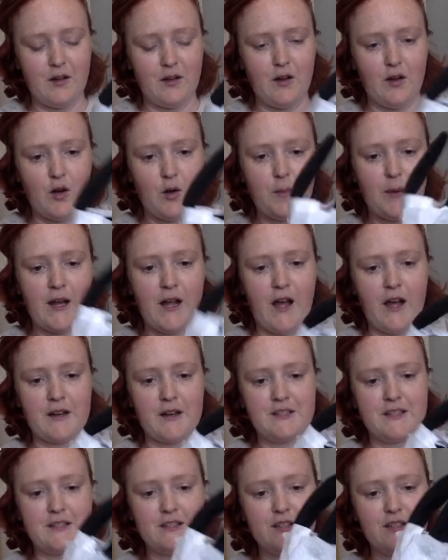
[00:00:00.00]
oh my
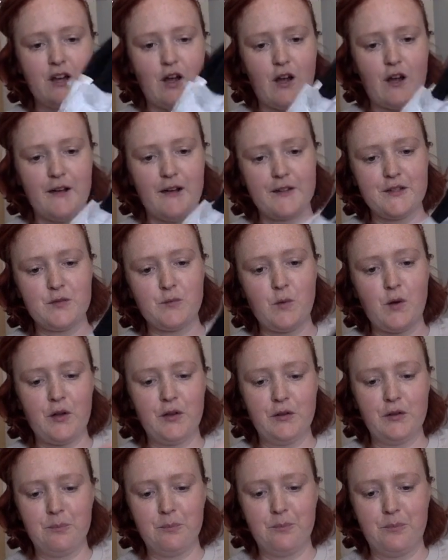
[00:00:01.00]
gosh, it's an
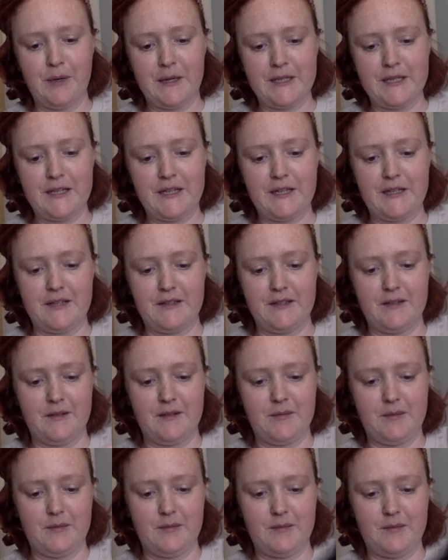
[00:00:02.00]
Oswald Buddy
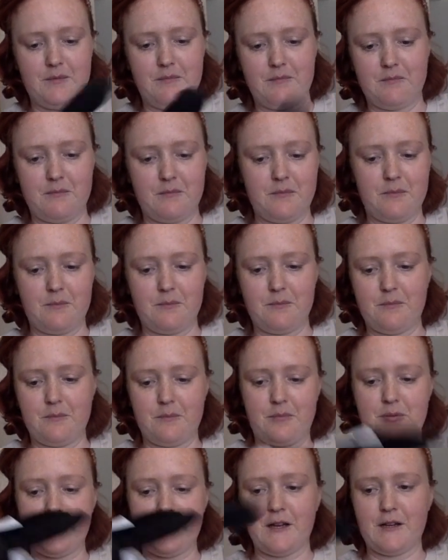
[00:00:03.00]

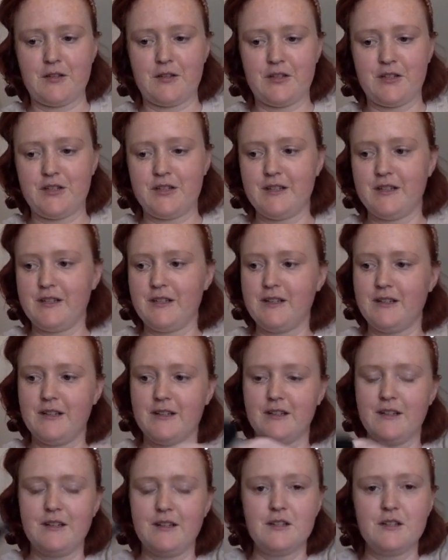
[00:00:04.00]
plush.
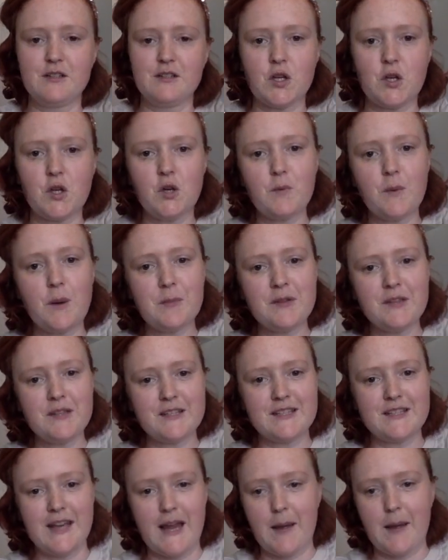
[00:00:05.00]
So you remember the
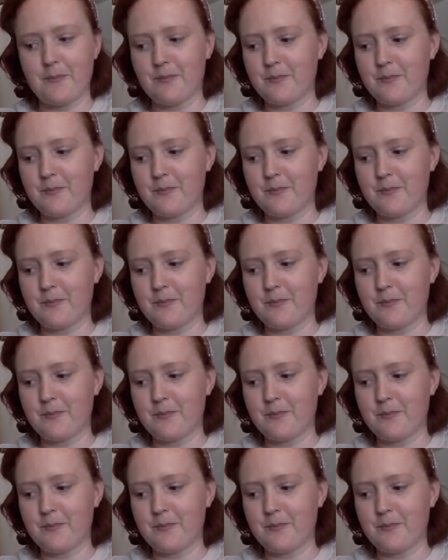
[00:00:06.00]
snap